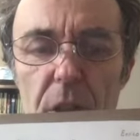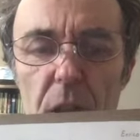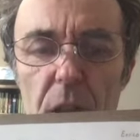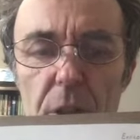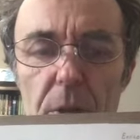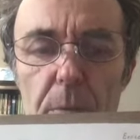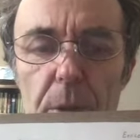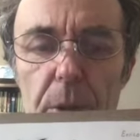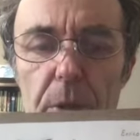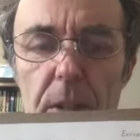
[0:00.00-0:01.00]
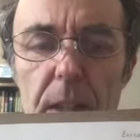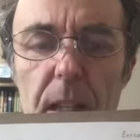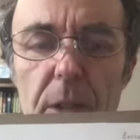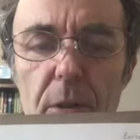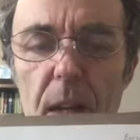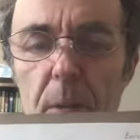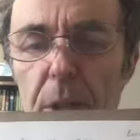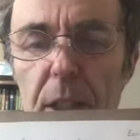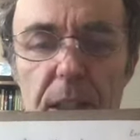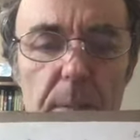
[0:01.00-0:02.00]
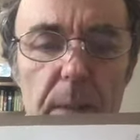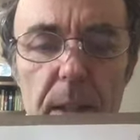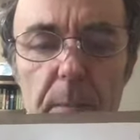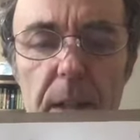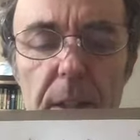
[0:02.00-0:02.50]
charge produced, the electron, which gets emitted by the